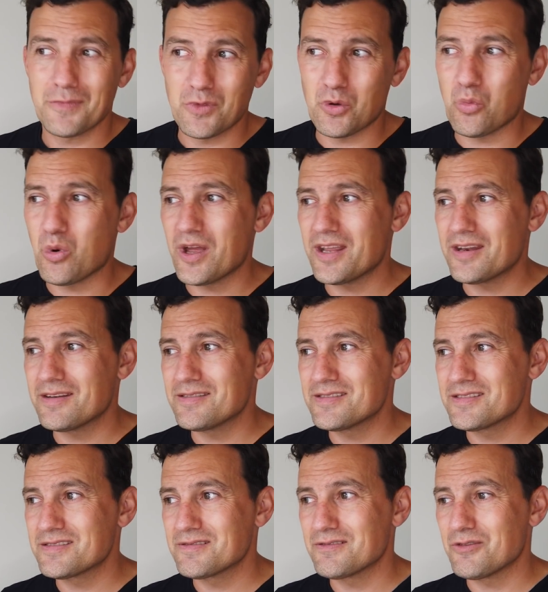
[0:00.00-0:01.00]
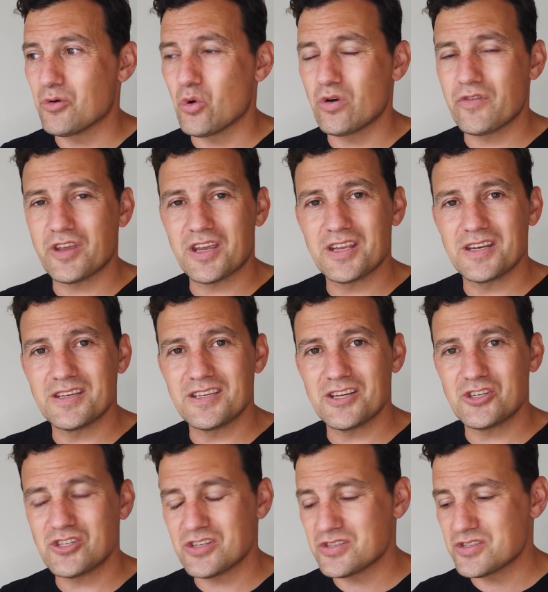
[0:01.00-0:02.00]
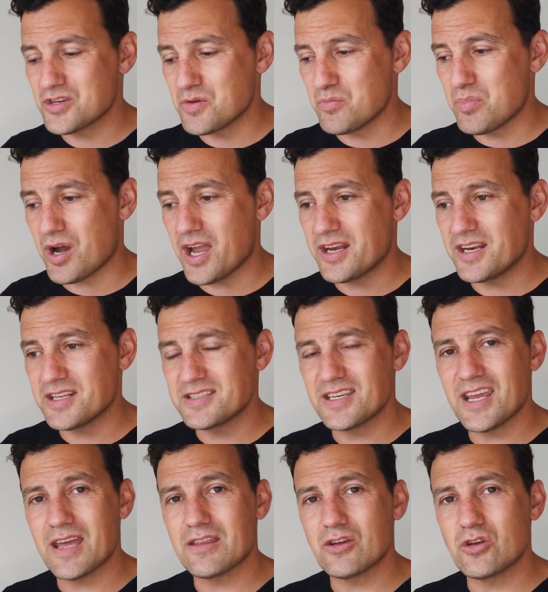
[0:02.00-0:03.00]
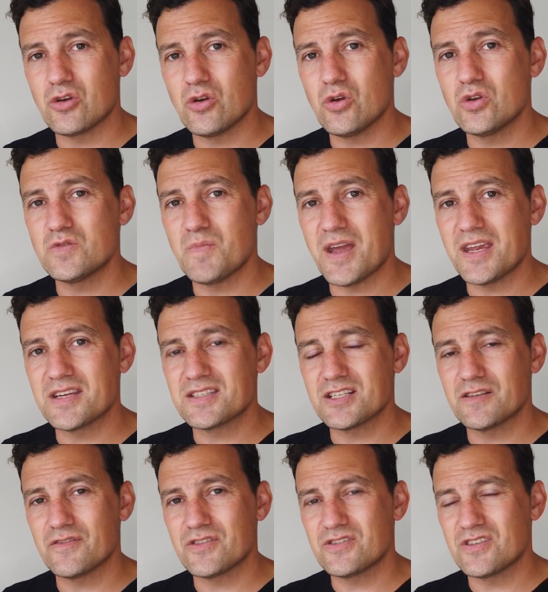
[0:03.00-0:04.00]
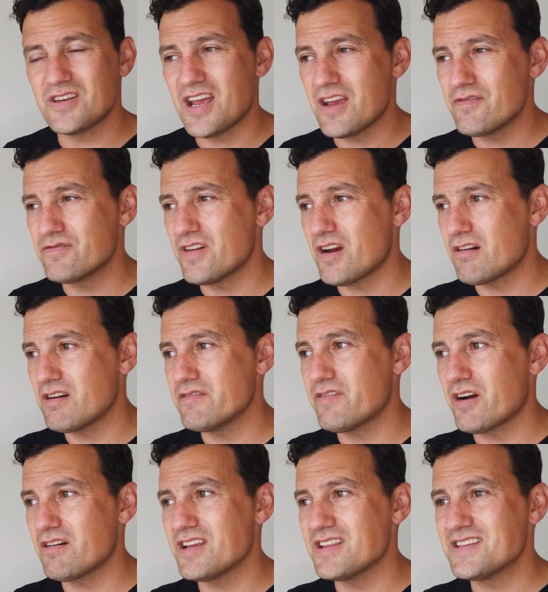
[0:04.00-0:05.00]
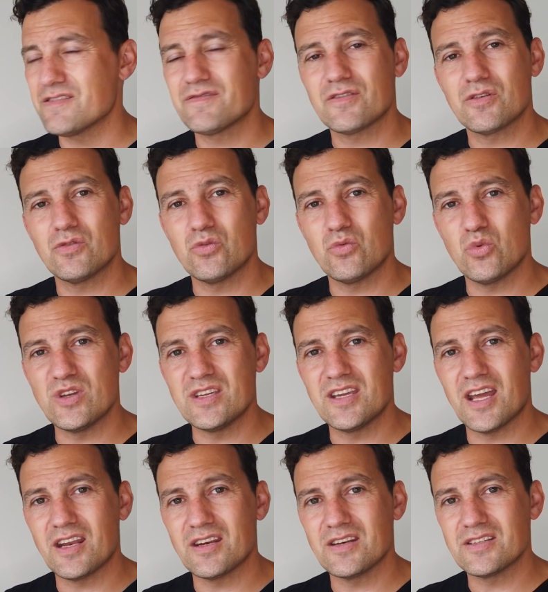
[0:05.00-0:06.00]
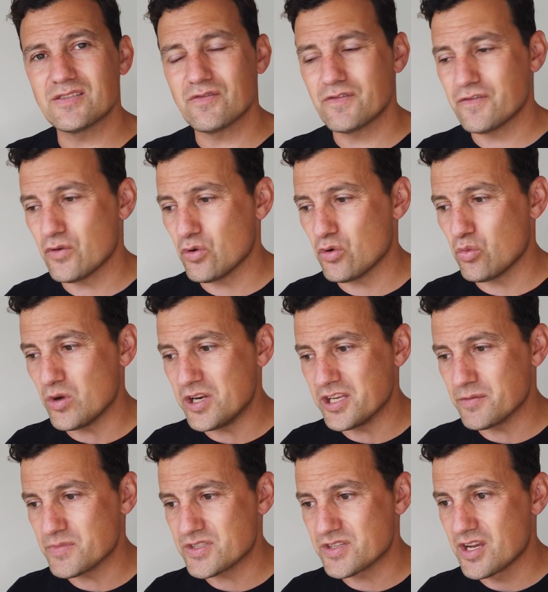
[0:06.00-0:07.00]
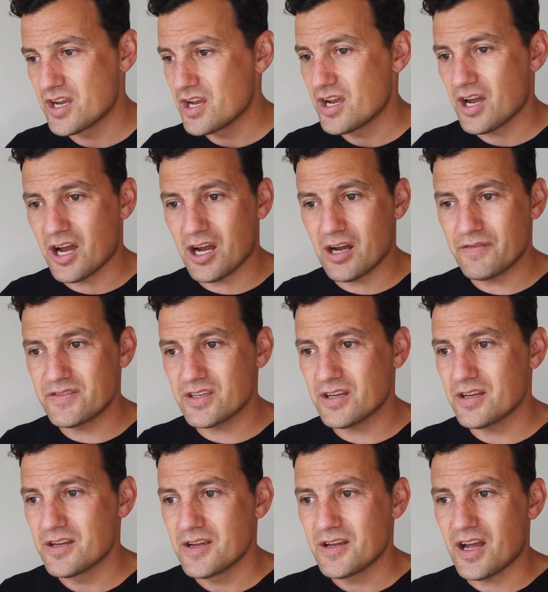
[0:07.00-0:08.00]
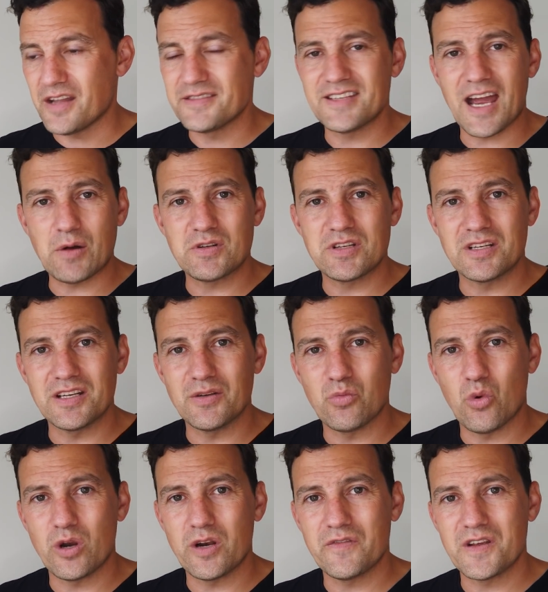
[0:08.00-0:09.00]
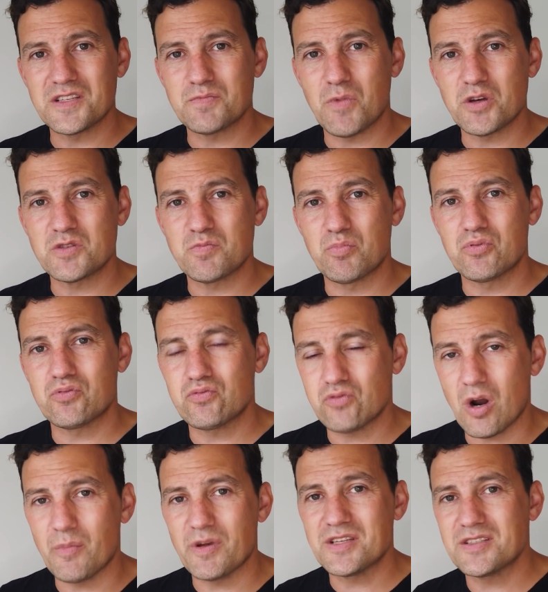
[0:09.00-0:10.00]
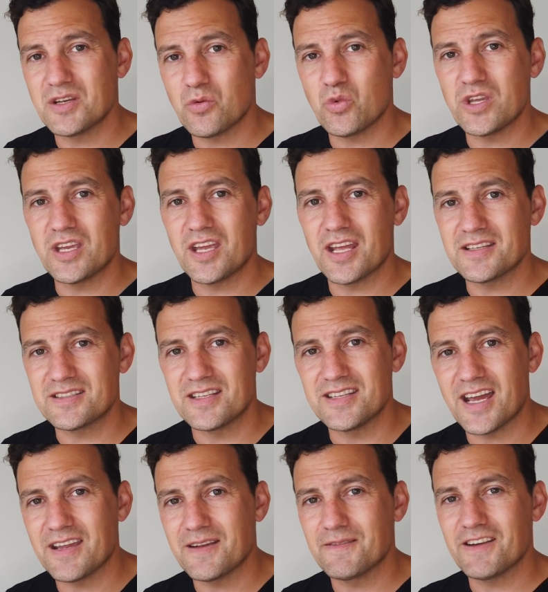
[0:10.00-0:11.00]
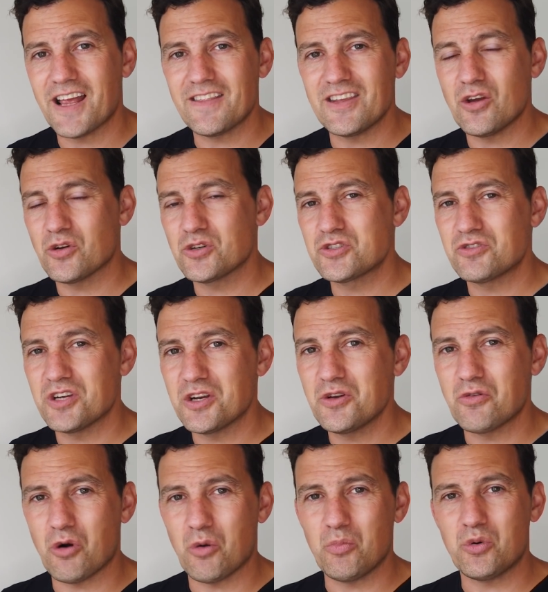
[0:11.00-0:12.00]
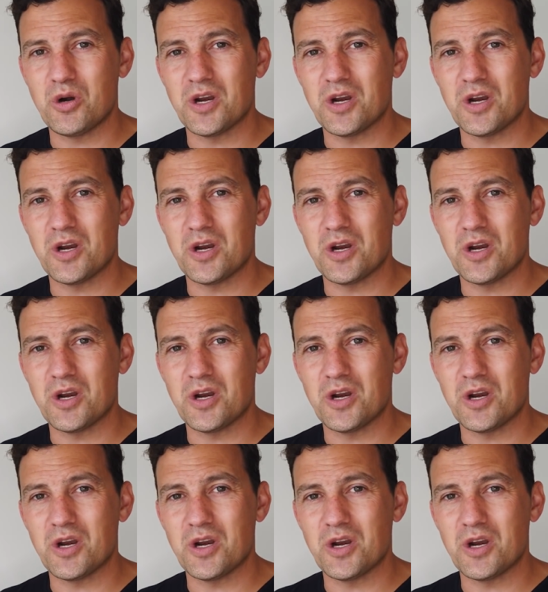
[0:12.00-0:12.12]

the wind, all of the conditions combining together could make Silverstone a very, very difficult weekend for Williams after undoubtedly one of its most promising weekends to date at the Austrian Grand